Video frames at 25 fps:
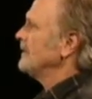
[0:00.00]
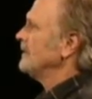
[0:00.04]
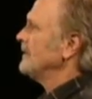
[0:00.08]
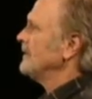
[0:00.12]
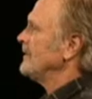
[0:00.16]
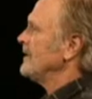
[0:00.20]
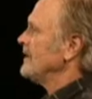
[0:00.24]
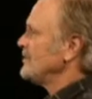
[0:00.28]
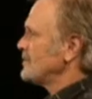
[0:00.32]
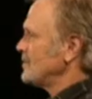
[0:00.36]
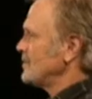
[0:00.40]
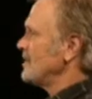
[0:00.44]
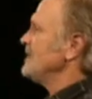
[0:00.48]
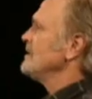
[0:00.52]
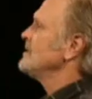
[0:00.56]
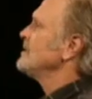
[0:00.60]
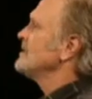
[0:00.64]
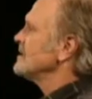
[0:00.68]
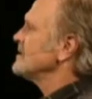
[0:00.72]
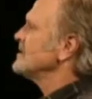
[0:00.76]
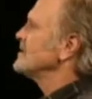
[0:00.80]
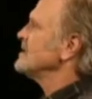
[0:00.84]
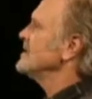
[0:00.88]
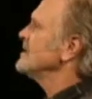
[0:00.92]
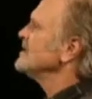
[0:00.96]
uh, that
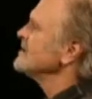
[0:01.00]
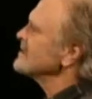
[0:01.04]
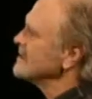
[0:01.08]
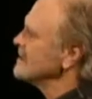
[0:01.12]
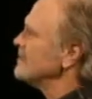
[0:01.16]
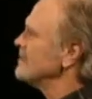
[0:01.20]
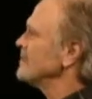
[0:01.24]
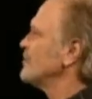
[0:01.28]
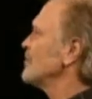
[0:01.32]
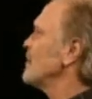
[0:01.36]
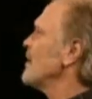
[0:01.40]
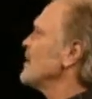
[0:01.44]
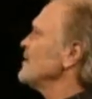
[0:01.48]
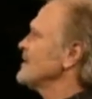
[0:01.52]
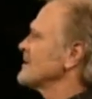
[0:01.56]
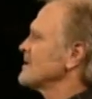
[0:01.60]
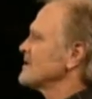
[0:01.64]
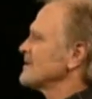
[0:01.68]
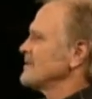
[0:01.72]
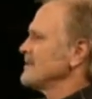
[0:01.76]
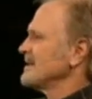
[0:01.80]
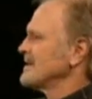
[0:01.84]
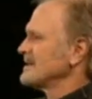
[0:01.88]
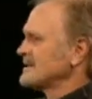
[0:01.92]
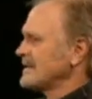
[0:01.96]
Jesus is the
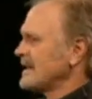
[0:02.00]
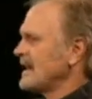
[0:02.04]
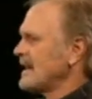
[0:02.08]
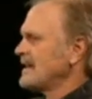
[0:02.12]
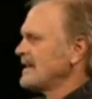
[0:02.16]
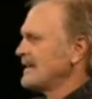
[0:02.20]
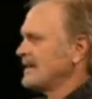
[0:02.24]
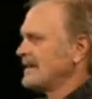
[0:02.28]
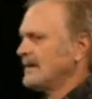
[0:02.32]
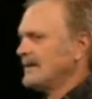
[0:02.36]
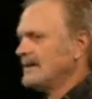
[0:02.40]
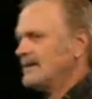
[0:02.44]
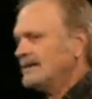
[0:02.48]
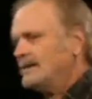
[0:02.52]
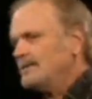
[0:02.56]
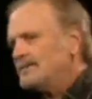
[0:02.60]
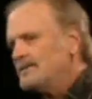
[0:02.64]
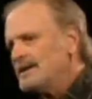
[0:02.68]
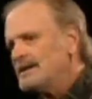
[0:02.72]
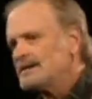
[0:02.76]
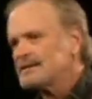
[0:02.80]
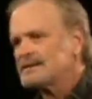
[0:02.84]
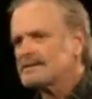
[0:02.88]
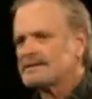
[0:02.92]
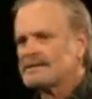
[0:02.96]
promised Messiah
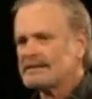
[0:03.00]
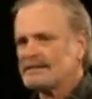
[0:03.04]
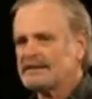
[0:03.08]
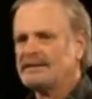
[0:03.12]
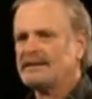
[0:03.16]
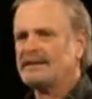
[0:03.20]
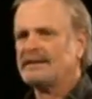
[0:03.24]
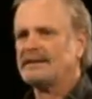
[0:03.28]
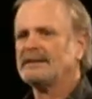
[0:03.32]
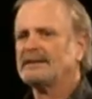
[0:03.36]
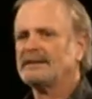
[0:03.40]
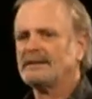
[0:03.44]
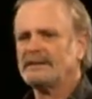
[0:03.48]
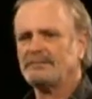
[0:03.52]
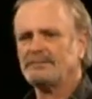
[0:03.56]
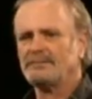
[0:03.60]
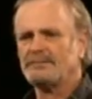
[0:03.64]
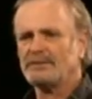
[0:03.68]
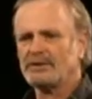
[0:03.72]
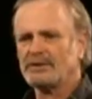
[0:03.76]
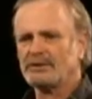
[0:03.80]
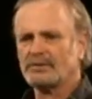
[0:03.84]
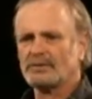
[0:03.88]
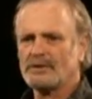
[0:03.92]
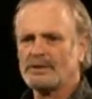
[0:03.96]
by studying the,
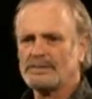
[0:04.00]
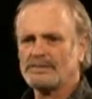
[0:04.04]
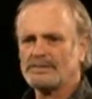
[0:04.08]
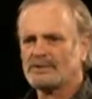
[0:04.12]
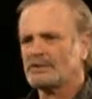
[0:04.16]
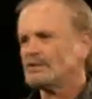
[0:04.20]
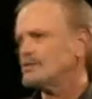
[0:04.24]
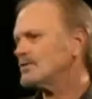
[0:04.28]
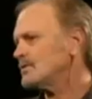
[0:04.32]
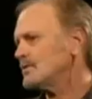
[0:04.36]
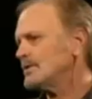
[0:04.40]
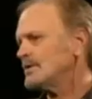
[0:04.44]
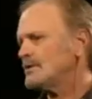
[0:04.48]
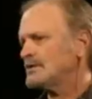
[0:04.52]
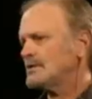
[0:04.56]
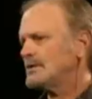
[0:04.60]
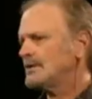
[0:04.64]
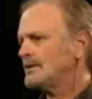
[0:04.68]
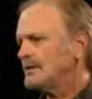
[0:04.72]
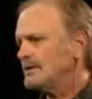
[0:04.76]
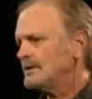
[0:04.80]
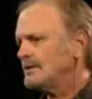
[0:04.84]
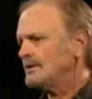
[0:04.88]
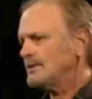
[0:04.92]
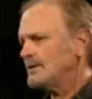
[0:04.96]
the scriptures, which
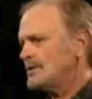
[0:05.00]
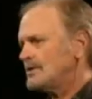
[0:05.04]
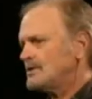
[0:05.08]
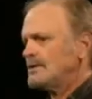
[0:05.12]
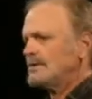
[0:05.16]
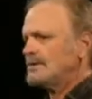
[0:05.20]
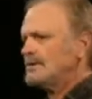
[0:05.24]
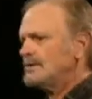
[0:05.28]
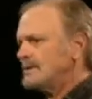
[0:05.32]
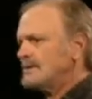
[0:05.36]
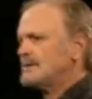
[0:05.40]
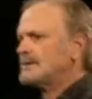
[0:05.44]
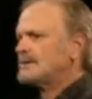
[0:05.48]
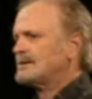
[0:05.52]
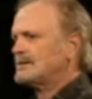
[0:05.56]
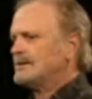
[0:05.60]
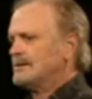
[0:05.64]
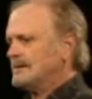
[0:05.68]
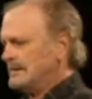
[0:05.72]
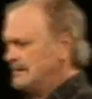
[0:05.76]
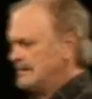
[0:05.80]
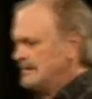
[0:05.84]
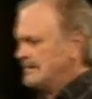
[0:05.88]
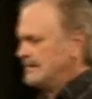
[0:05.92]
in, the, which in this